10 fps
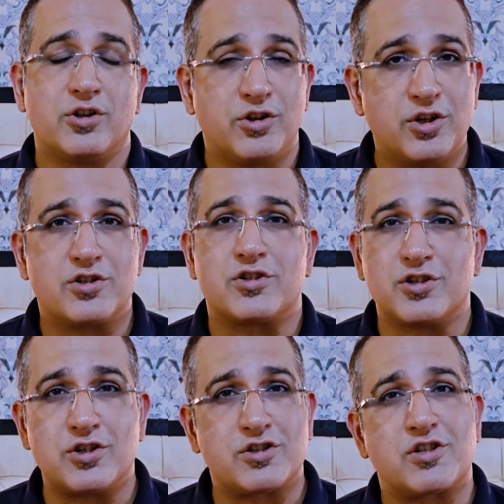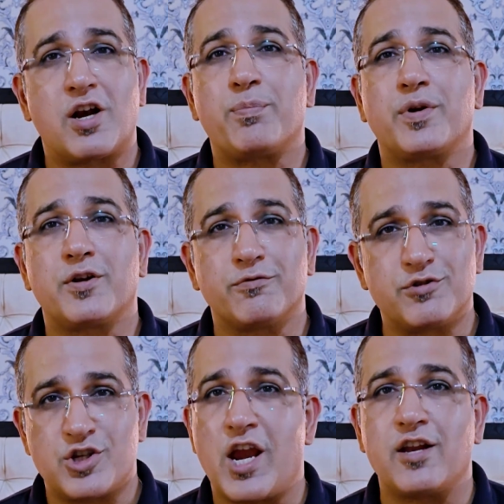this disruptive
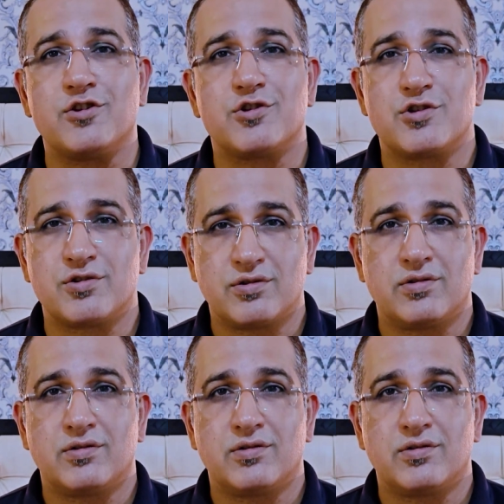change.